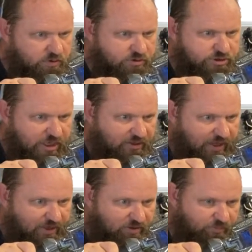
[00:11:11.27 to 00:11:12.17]
Check
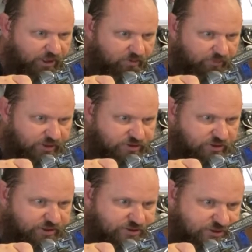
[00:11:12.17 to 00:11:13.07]
that in a minute, make
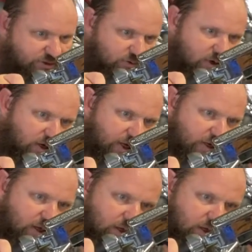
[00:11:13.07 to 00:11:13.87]
sure it's still working.